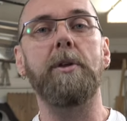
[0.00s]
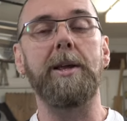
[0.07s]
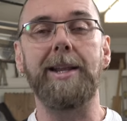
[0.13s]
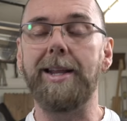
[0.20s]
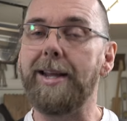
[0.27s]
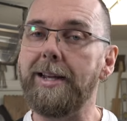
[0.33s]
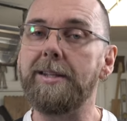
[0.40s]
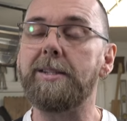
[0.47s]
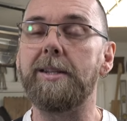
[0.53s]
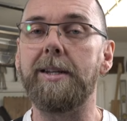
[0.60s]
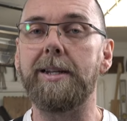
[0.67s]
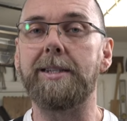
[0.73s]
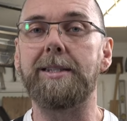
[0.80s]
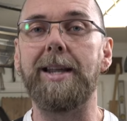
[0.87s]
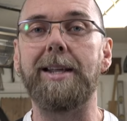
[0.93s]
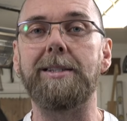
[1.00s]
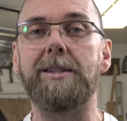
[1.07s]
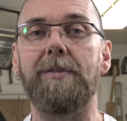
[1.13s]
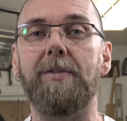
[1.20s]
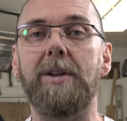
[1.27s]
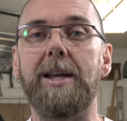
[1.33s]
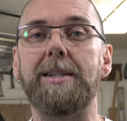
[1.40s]
It is an
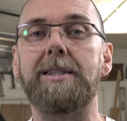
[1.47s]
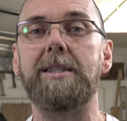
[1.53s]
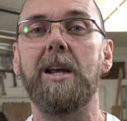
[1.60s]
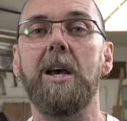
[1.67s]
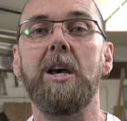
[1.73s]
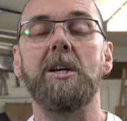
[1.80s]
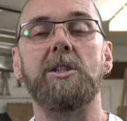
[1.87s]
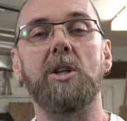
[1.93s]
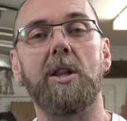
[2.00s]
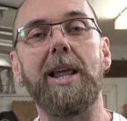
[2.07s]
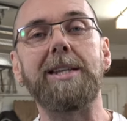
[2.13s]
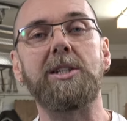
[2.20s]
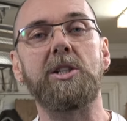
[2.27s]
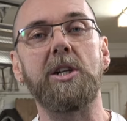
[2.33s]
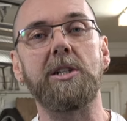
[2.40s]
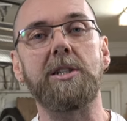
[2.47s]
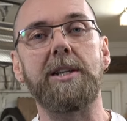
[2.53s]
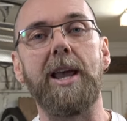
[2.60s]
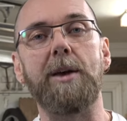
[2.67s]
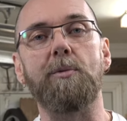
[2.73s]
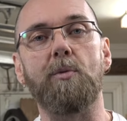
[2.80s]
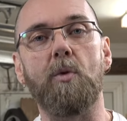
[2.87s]
extensive list, so let's just
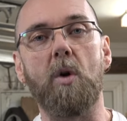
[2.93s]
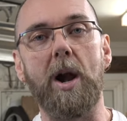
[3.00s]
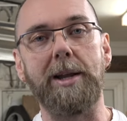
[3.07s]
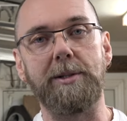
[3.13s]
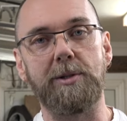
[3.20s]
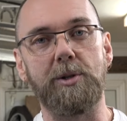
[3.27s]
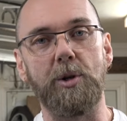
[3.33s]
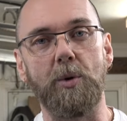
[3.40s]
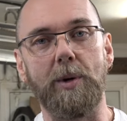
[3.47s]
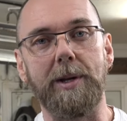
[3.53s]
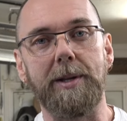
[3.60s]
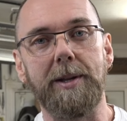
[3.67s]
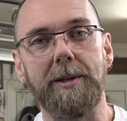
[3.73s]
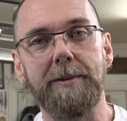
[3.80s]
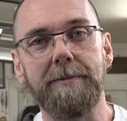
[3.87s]
get right to it.